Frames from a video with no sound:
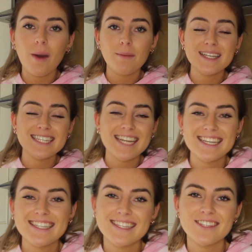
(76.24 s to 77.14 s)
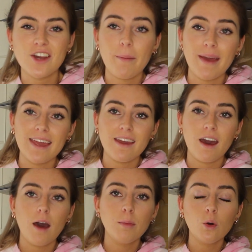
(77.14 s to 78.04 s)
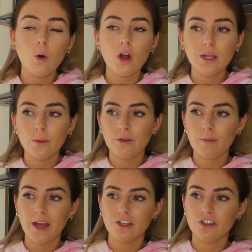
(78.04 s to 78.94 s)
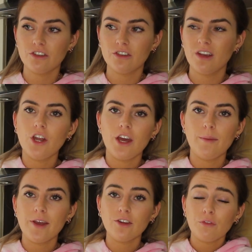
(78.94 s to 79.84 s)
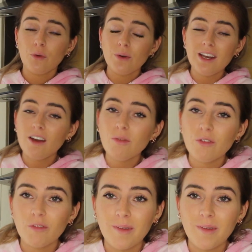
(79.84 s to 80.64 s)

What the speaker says: might be today's star baker. Paul Hollywood might just, you know, might just fall in love with